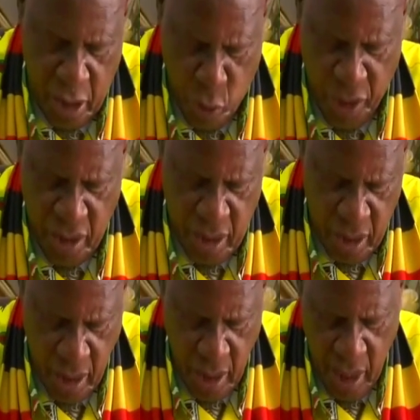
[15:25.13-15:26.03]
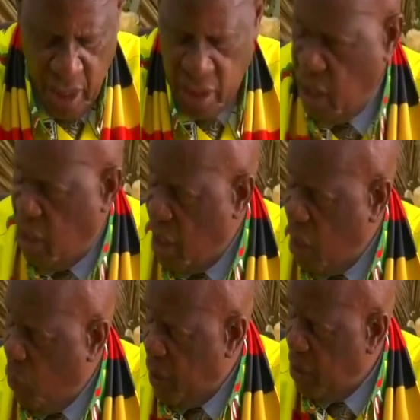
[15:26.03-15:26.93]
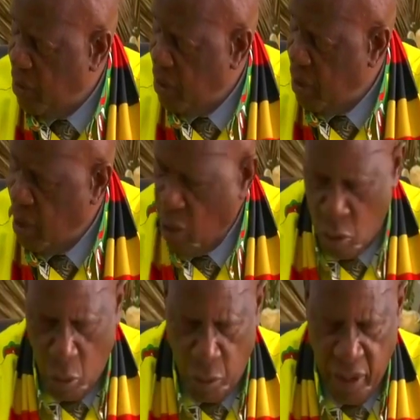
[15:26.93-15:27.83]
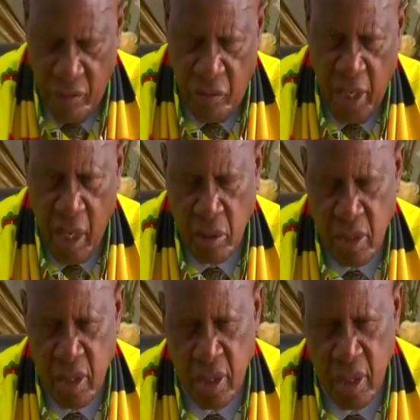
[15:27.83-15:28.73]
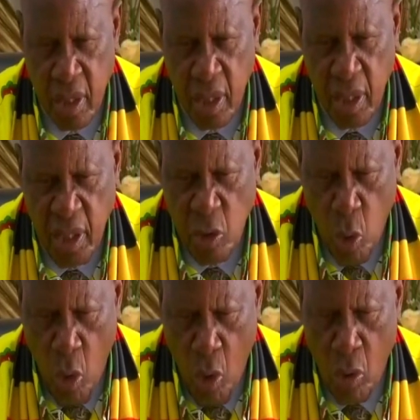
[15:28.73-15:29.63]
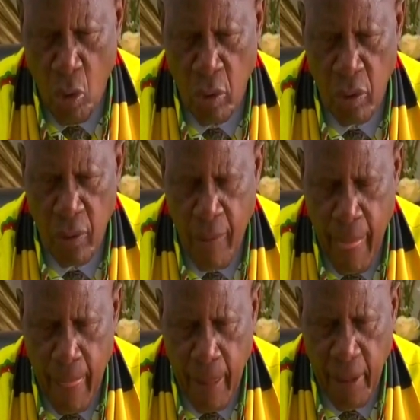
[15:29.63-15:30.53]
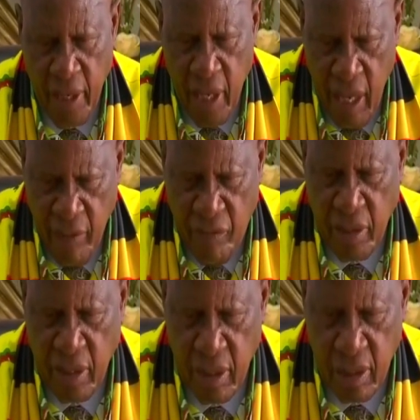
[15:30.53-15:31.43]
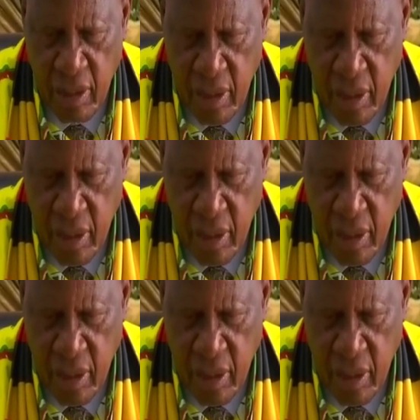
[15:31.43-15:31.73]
it went exceedingly well. Mm-hmm. So we have held in all 11